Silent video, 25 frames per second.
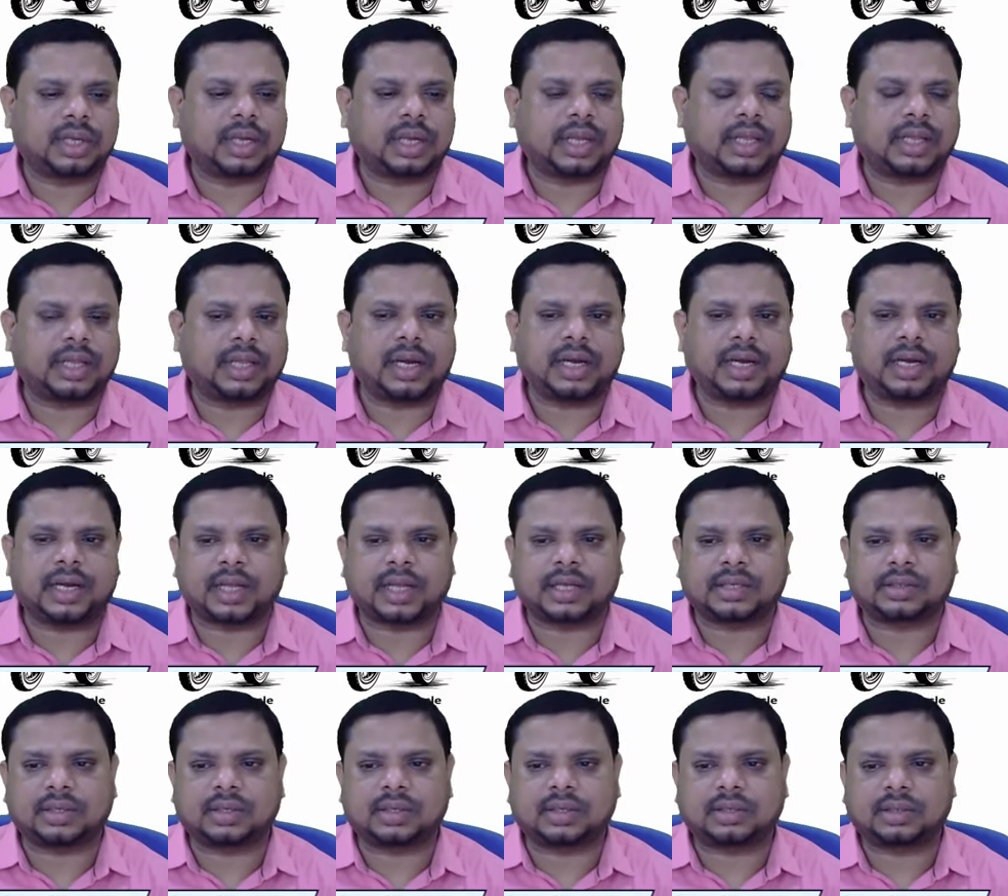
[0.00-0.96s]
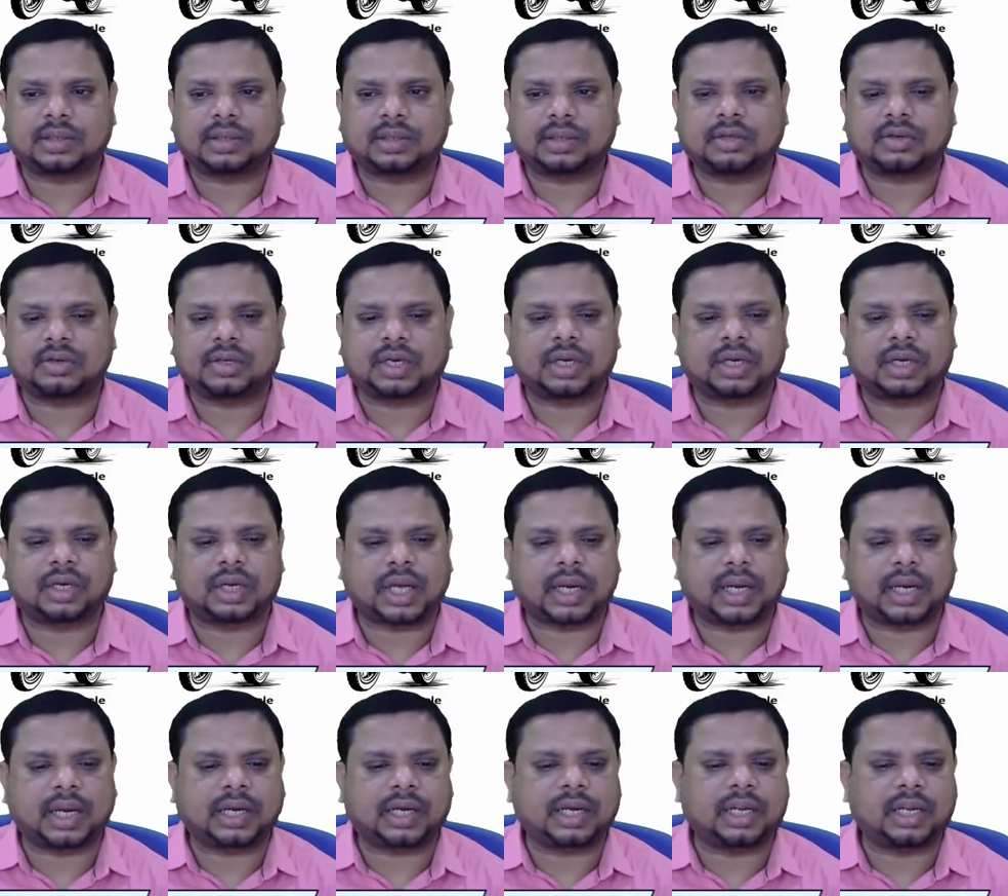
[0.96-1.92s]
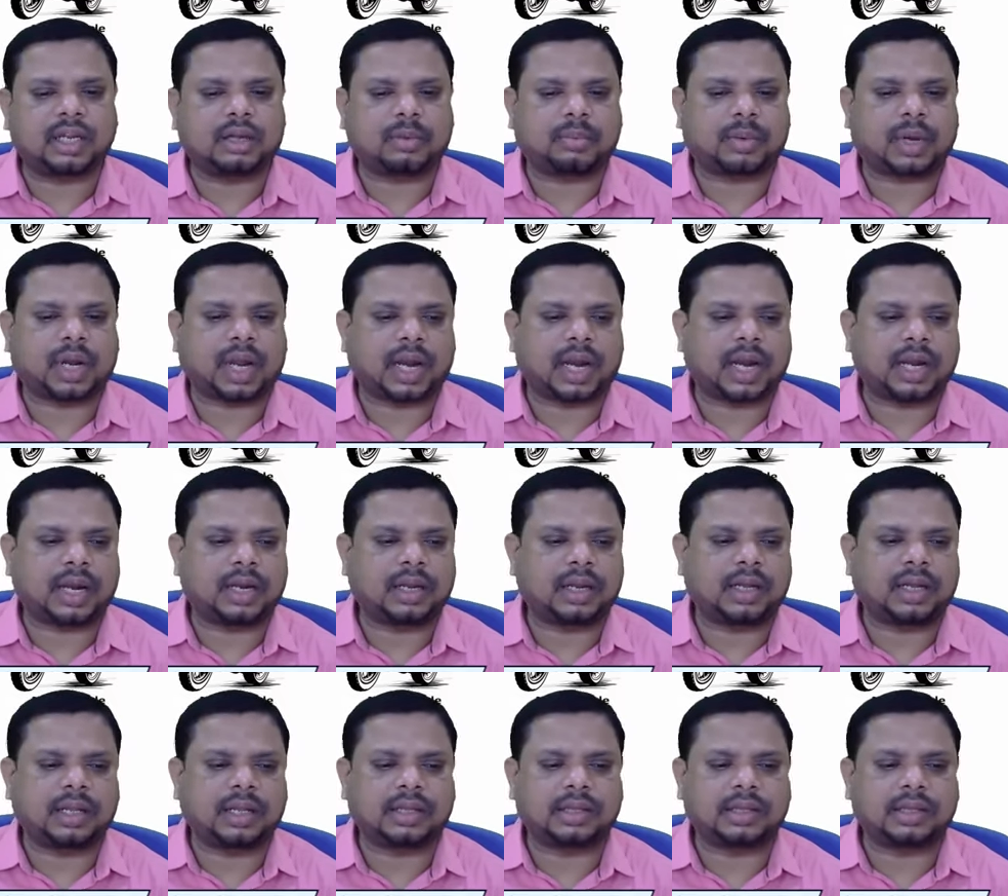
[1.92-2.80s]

in that cases you can directly apply